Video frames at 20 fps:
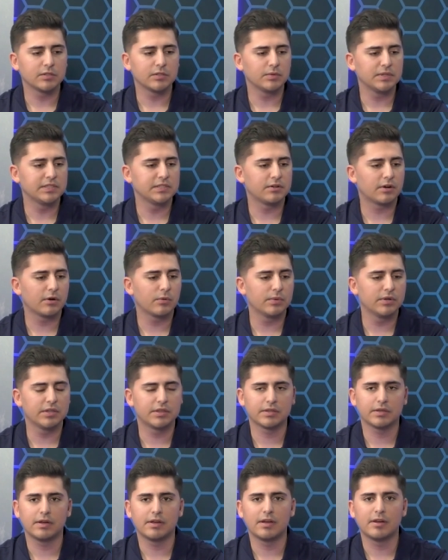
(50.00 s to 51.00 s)
so we start
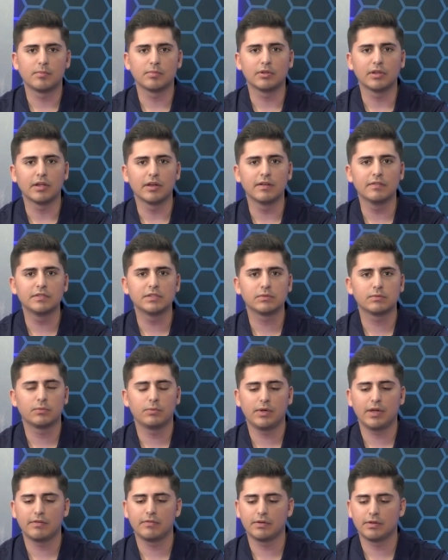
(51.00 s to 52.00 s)
with gloves.
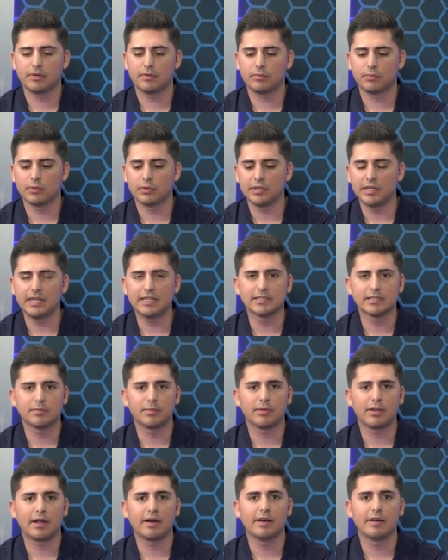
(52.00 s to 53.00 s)
We're a leading
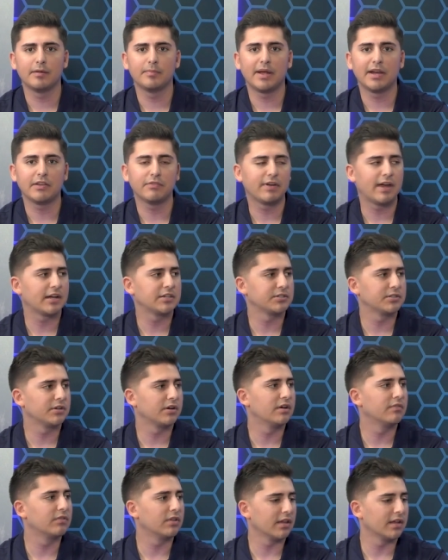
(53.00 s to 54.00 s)
supplier and manufacturer
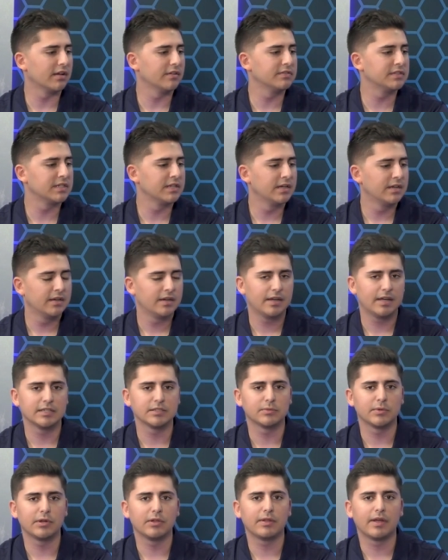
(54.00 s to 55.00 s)
of gloves,
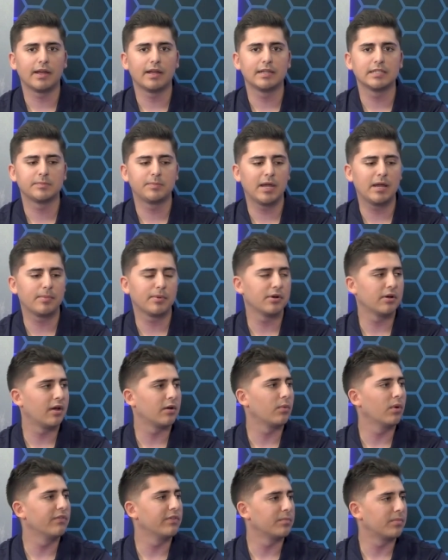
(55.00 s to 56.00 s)
as well as paper
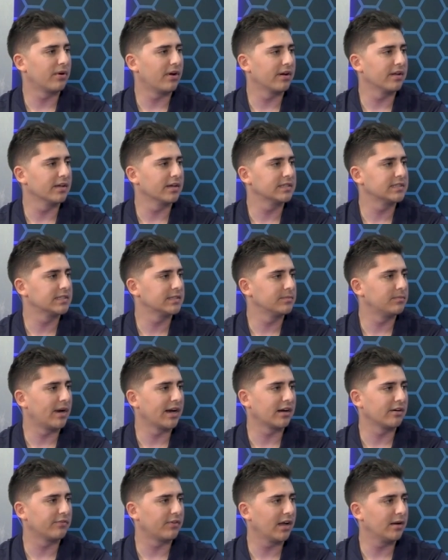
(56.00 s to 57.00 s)
nonwoven products,
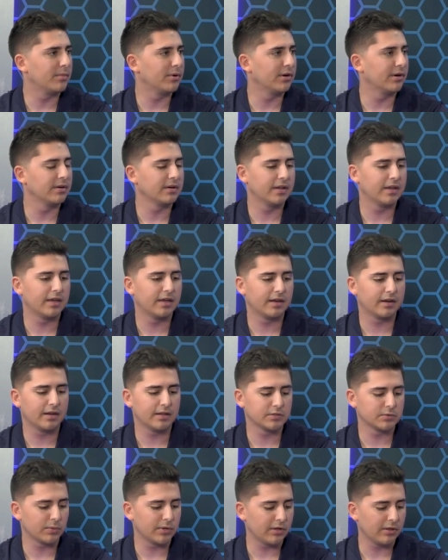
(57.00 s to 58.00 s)
microfiber, and
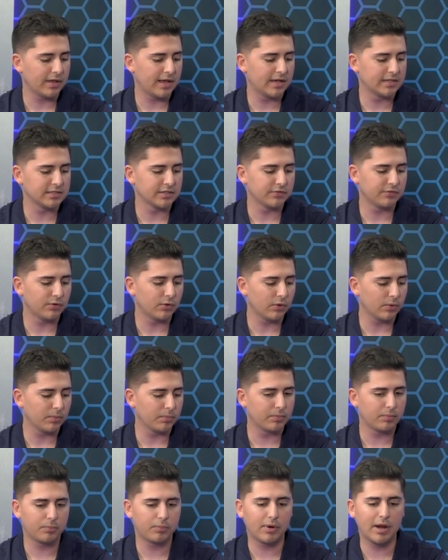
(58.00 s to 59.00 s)
as well as a full
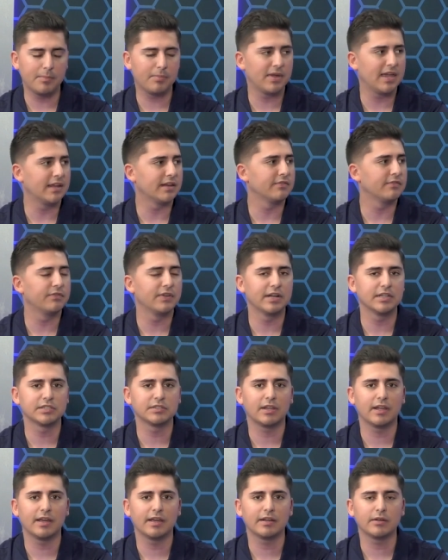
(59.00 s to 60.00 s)
prep, paint, and
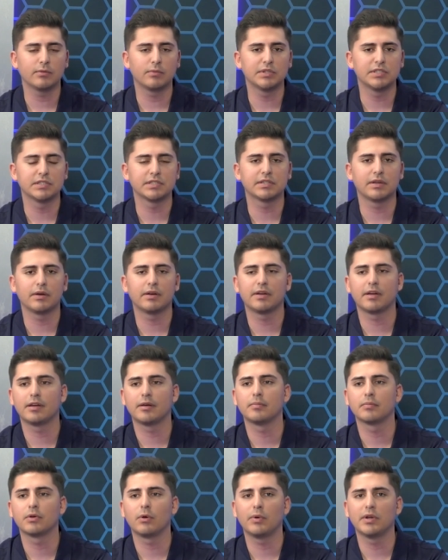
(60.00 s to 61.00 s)
finish line, which is
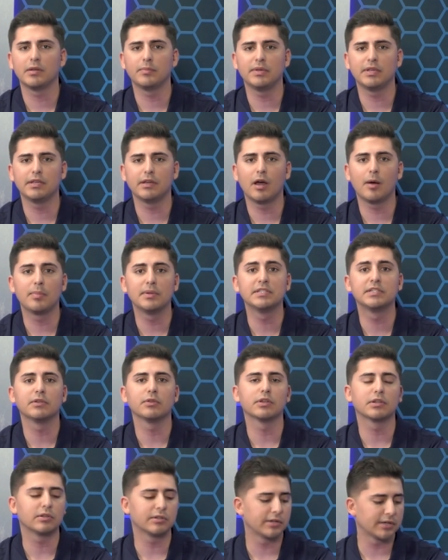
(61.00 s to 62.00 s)
going to be up
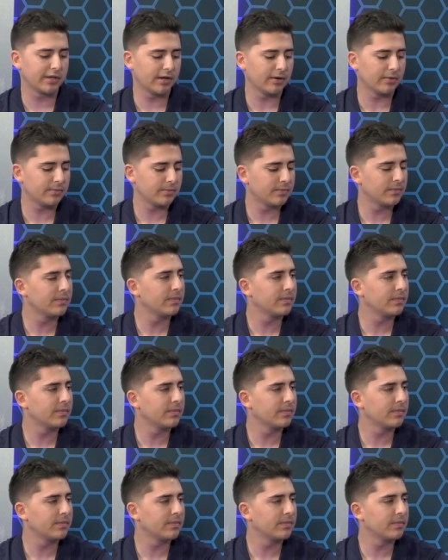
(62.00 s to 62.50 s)
until the clear coat.